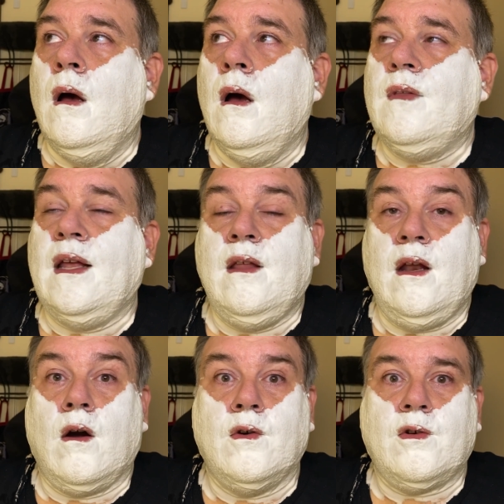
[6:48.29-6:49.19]
that
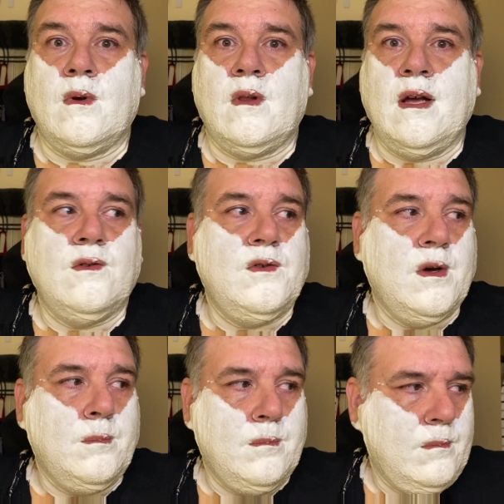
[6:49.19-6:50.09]
hurts a
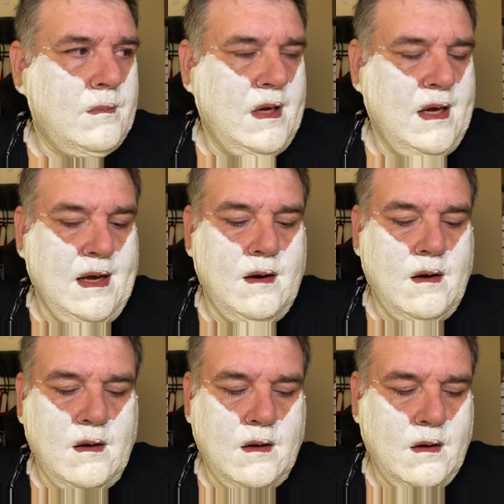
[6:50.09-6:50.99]
relationship,
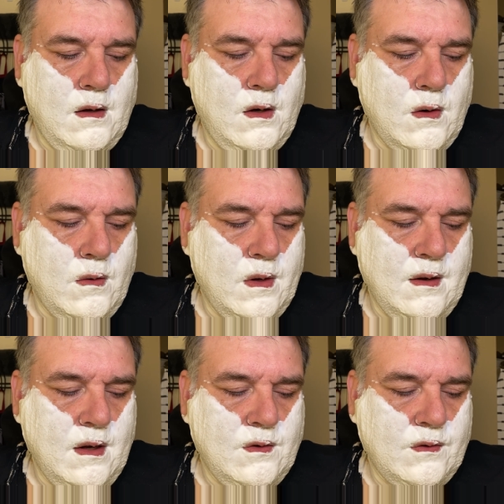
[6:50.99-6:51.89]
and
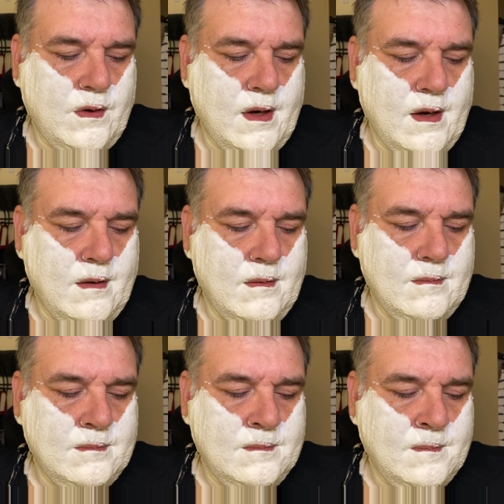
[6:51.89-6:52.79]
it's
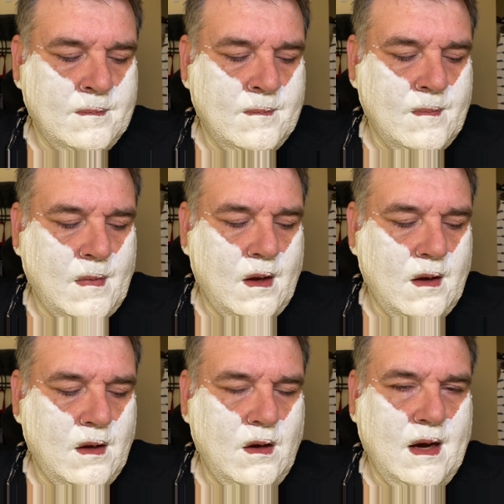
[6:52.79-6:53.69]

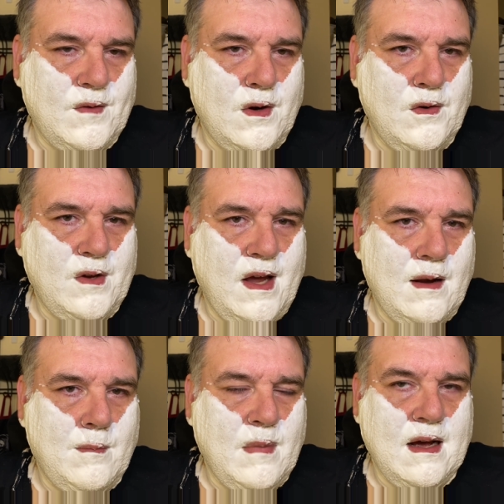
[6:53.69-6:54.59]
you have to
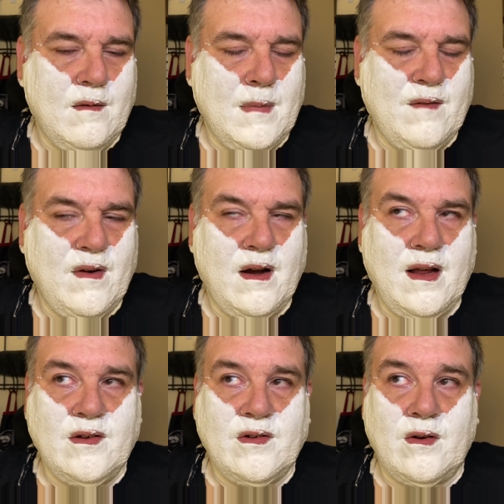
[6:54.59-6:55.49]
understand, by my very
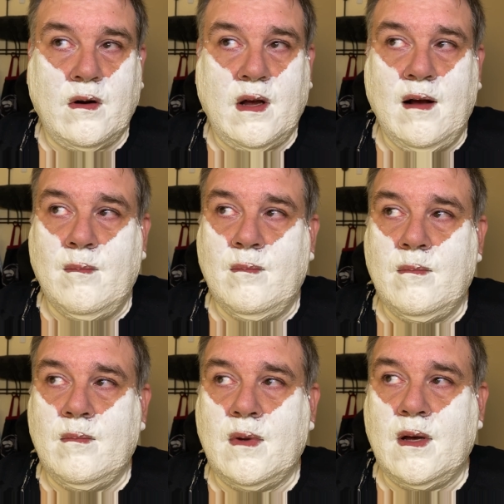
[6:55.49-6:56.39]
nature, I'm